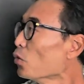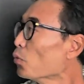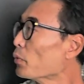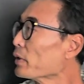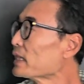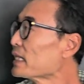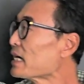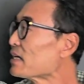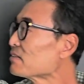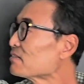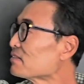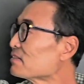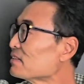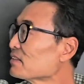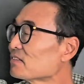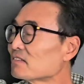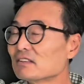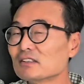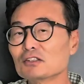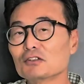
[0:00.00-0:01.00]
with that
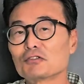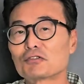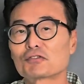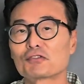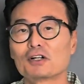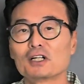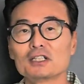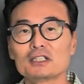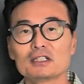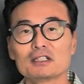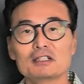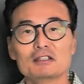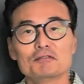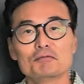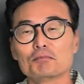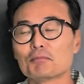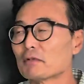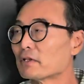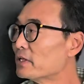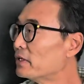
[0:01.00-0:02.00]
6 in the front,
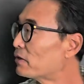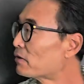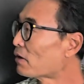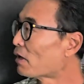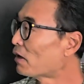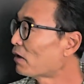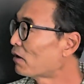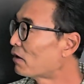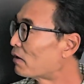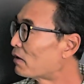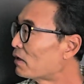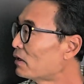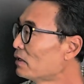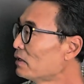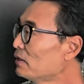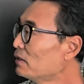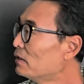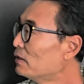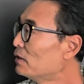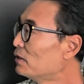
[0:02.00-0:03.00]
there
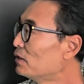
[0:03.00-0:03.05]
are